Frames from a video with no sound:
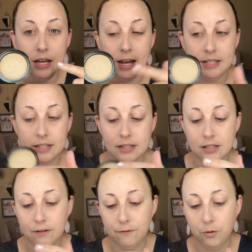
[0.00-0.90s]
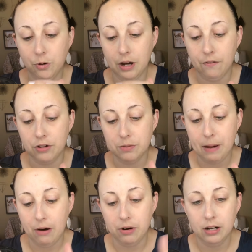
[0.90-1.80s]
You guys, this is a full coverage
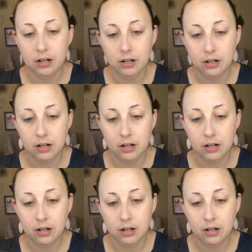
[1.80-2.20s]
powder.